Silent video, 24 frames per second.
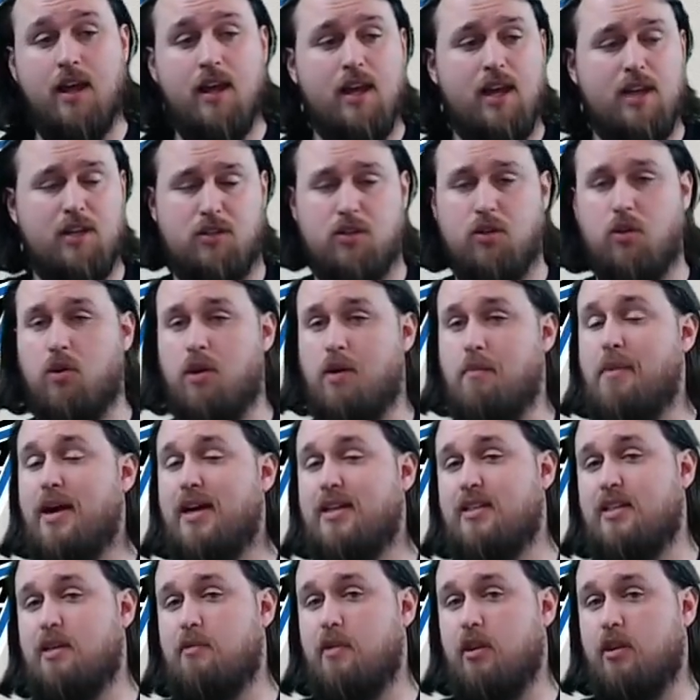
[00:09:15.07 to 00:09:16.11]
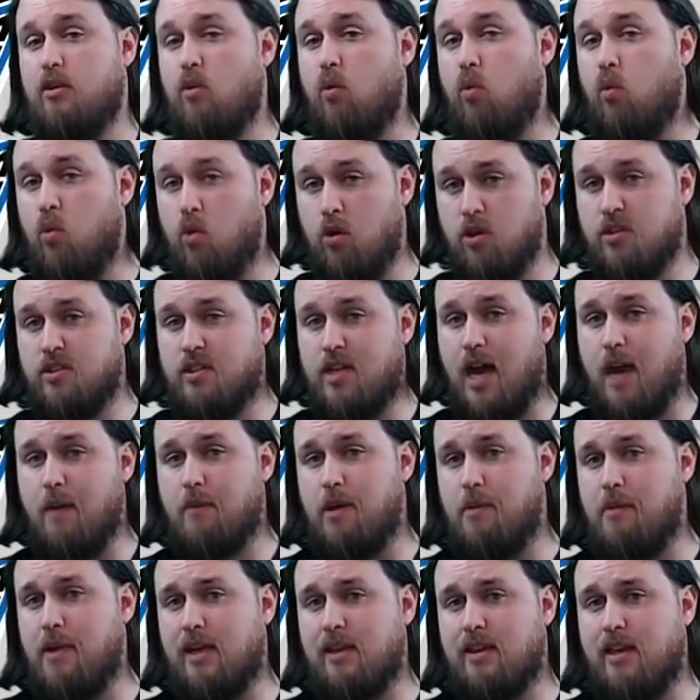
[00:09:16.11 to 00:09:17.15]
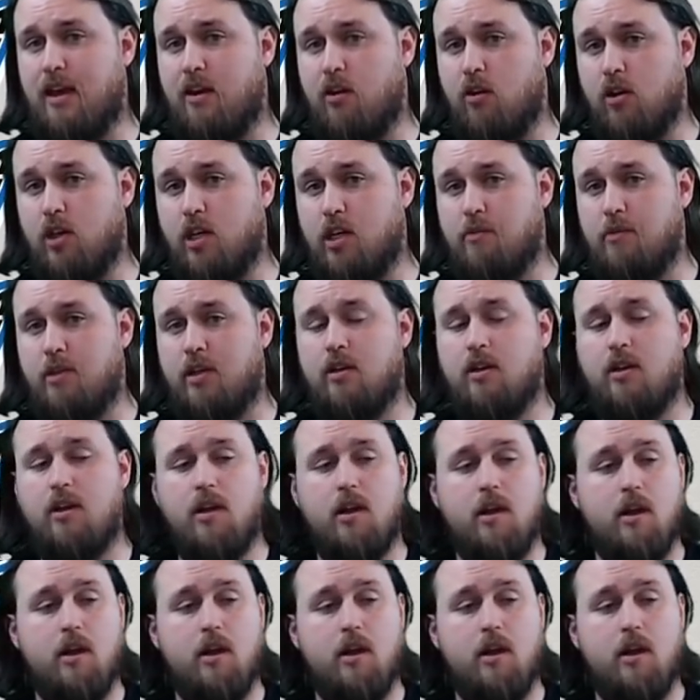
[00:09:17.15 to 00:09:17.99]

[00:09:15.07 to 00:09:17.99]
and so it might seem like the worst time to make that argument,